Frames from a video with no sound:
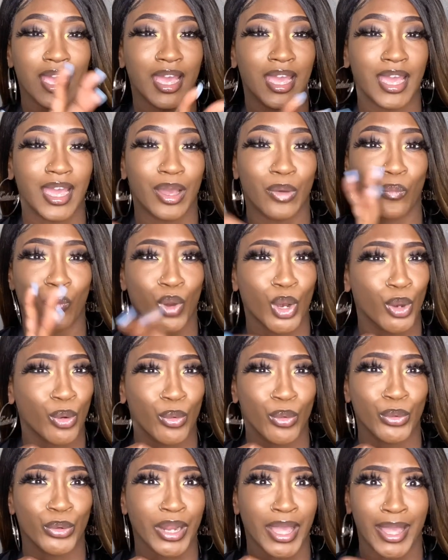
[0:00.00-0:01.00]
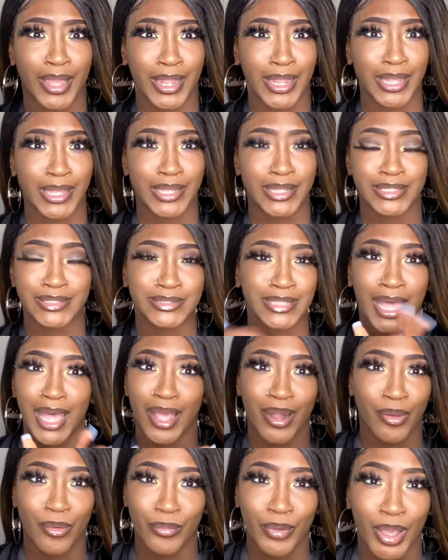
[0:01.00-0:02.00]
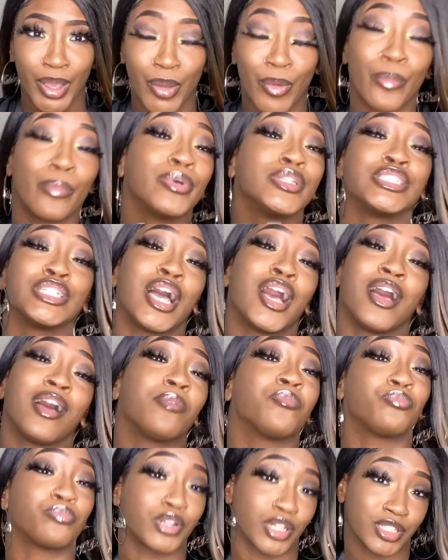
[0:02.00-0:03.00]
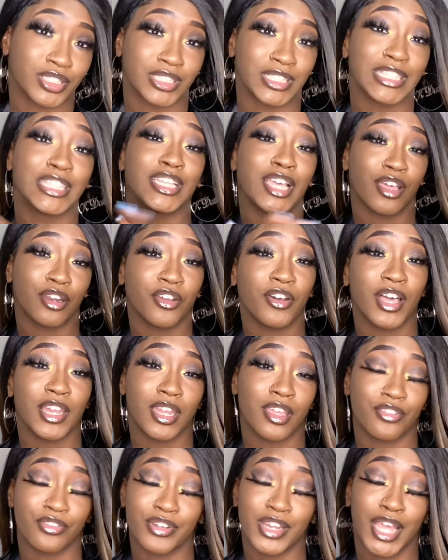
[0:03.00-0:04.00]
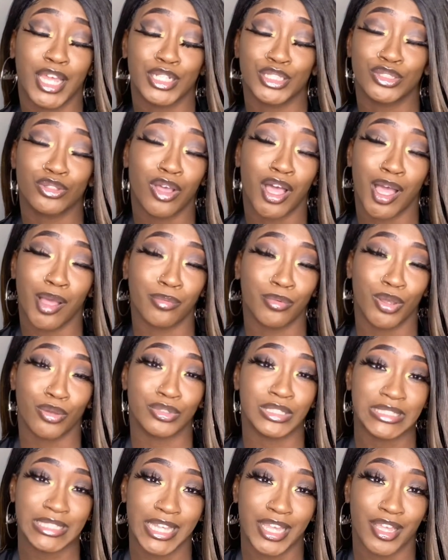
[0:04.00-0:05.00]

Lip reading: world, I guess. I don't know, but y'all personally, y'all know I love Rihanna, so I'm gonna stand